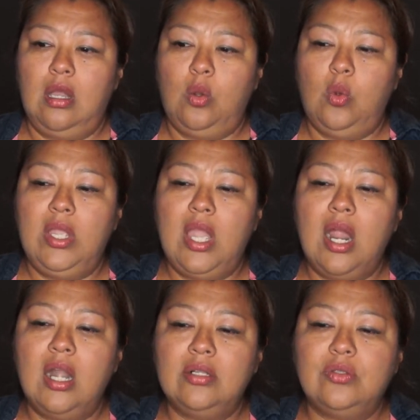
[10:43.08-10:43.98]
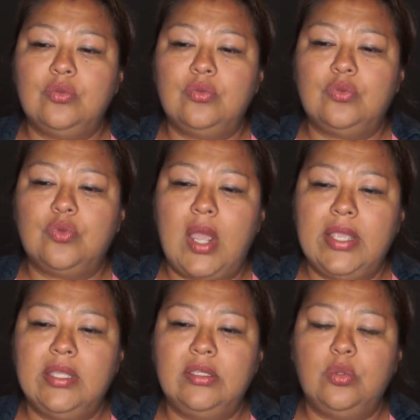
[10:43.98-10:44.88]
we are
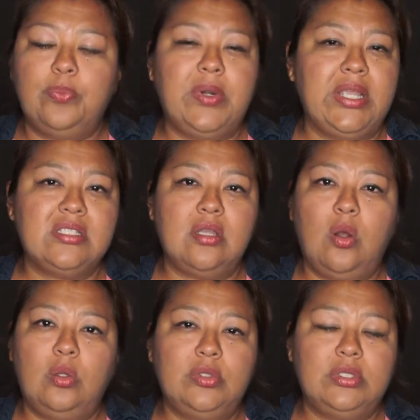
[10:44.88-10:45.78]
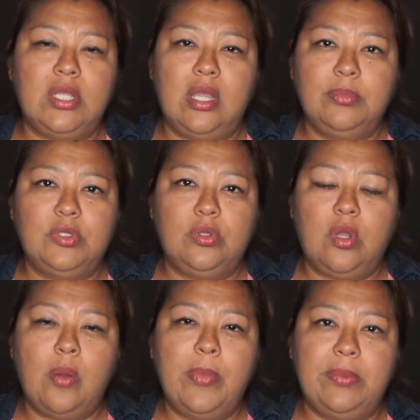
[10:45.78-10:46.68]
trying to press all the time to the
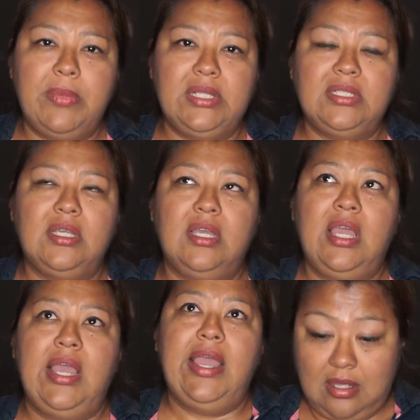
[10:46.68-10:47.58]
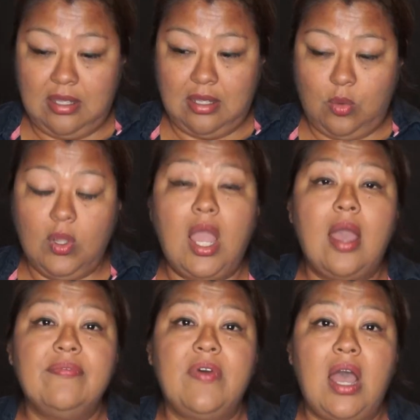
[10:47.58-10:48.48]
government. We
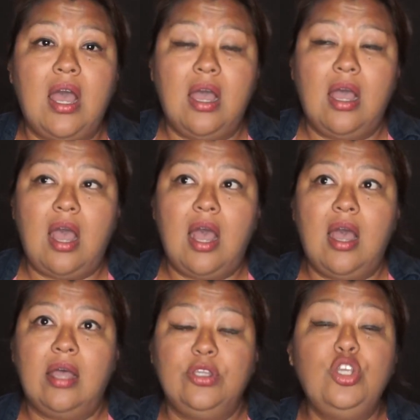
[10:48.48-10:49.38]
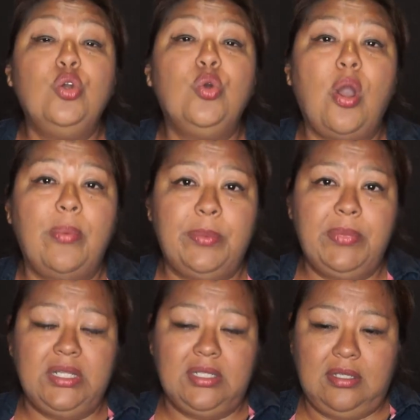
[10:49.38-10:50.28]
have a new
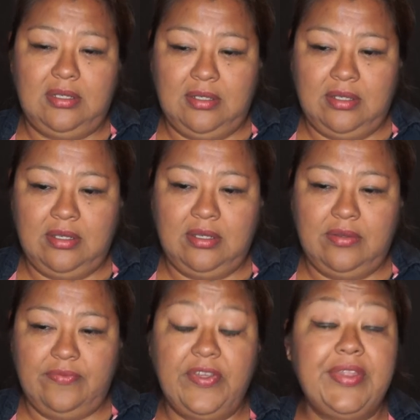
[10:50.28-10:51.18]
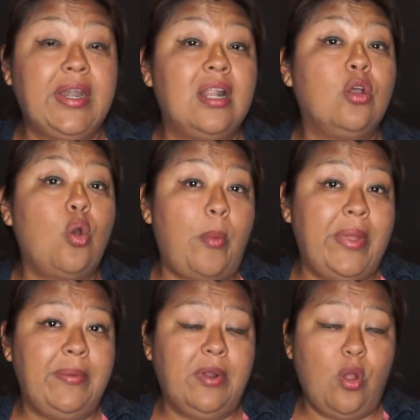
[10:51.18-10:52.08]
government, federal
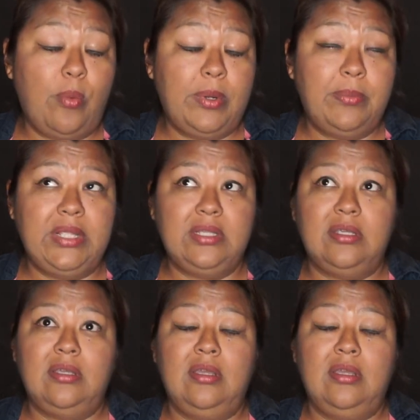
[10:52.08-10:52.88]
government,